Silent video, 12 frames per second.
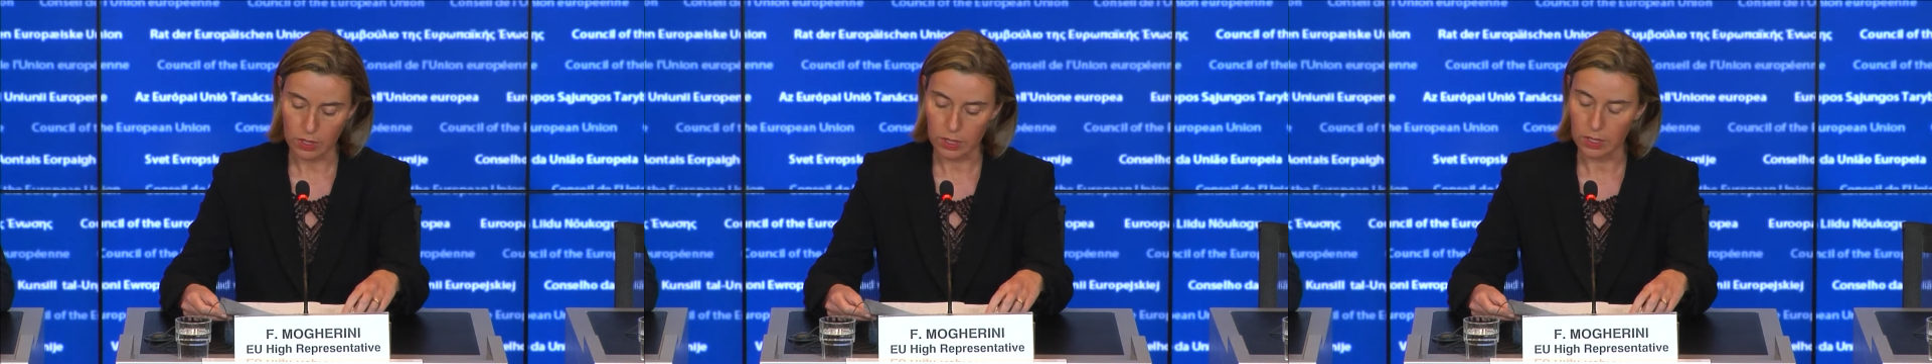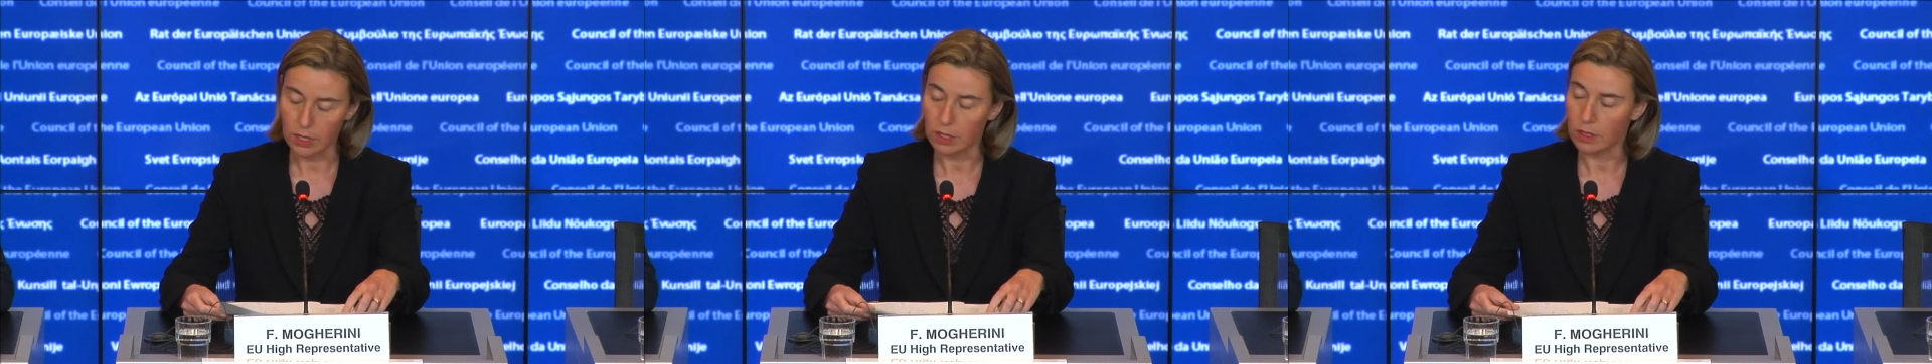
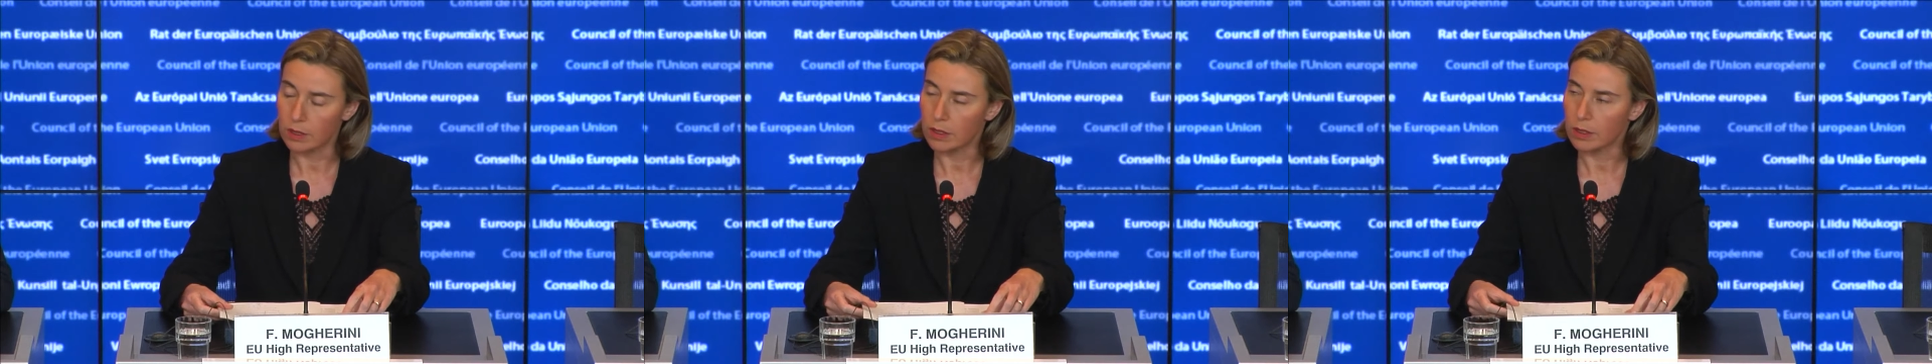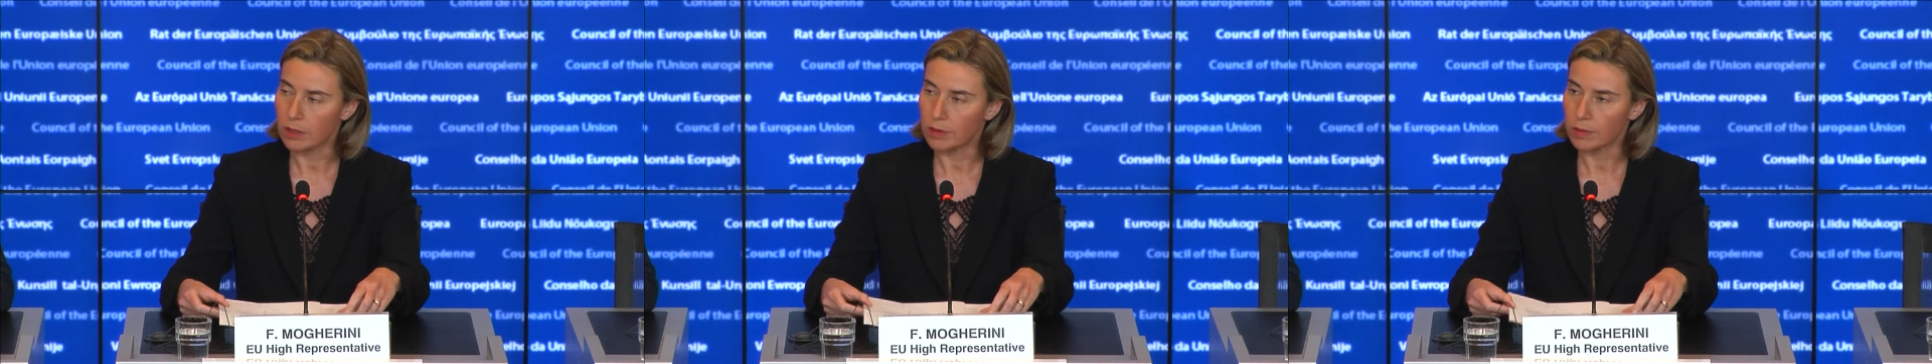
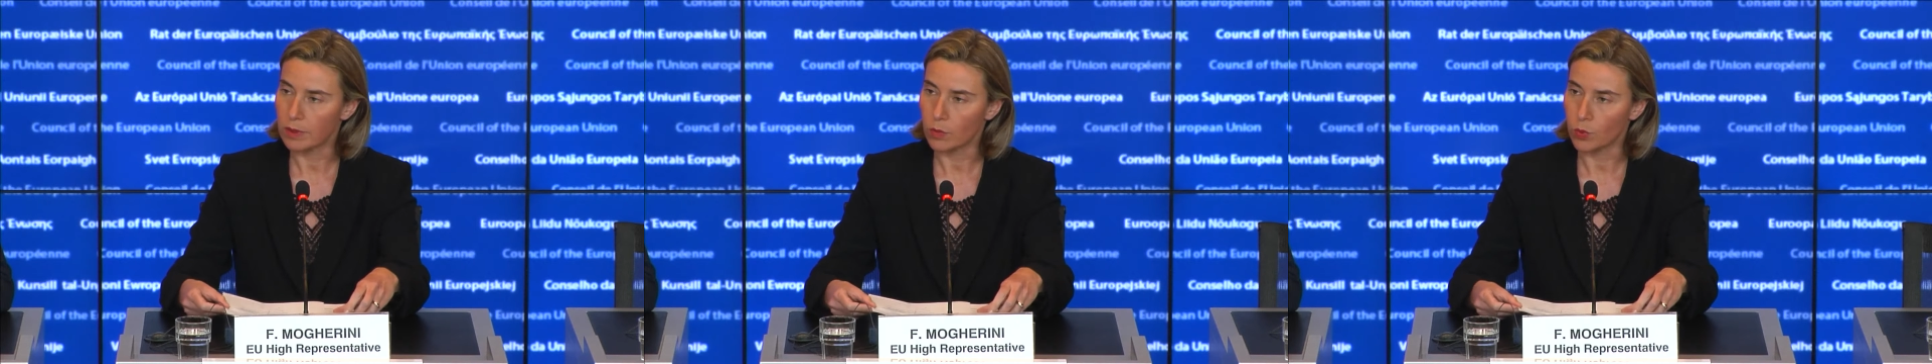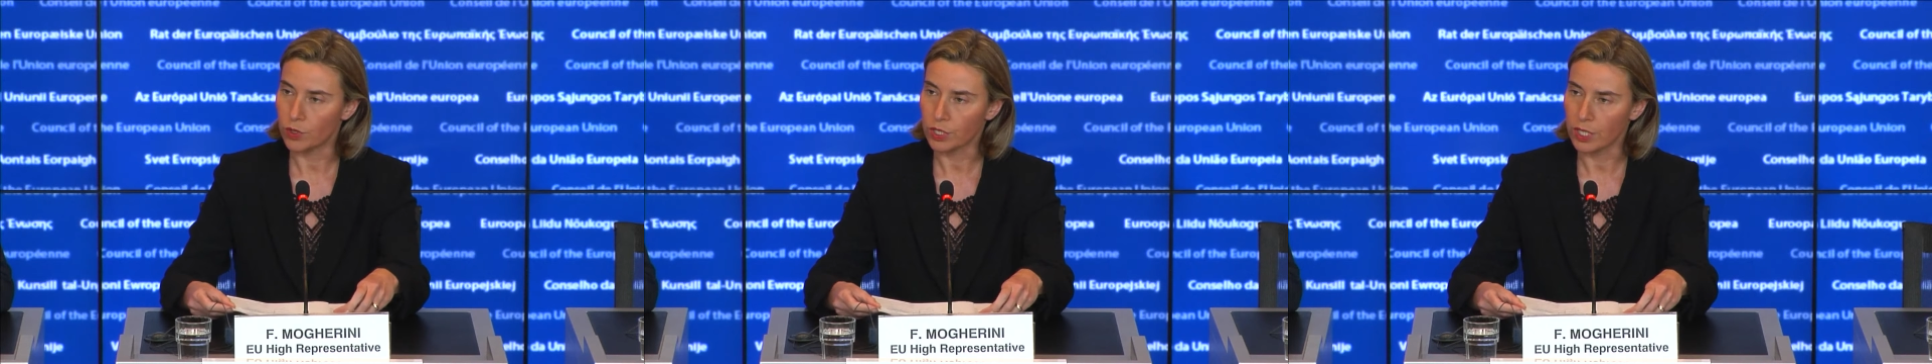a
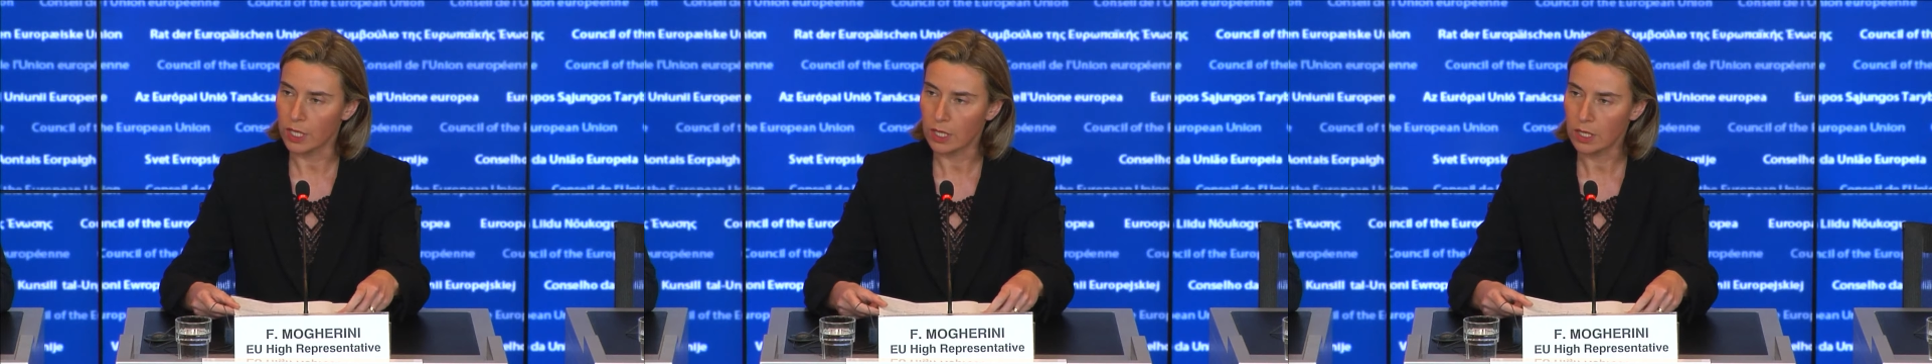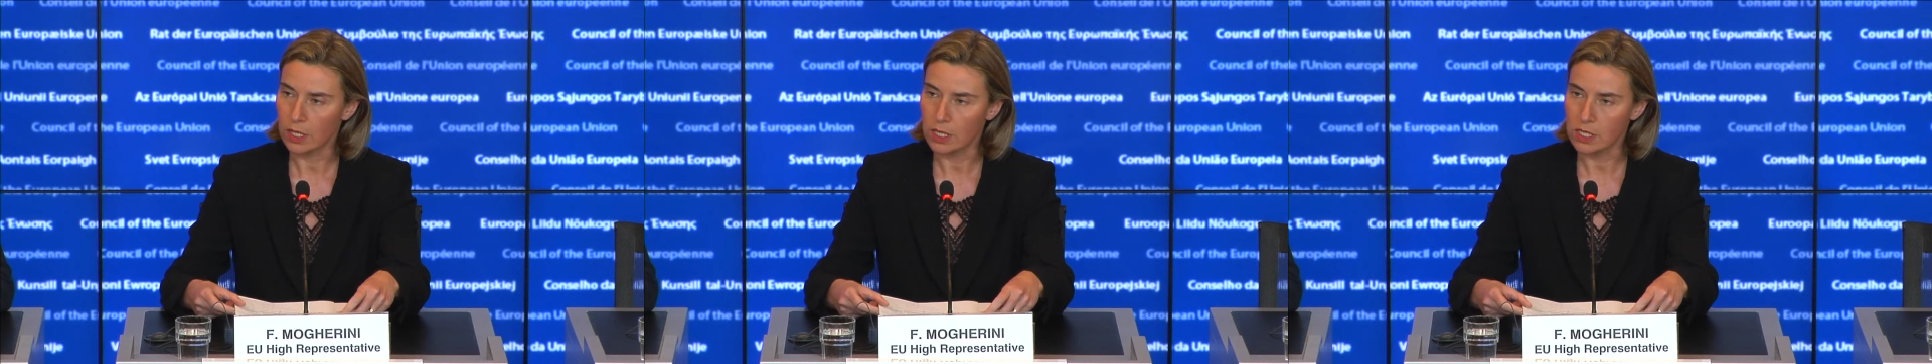working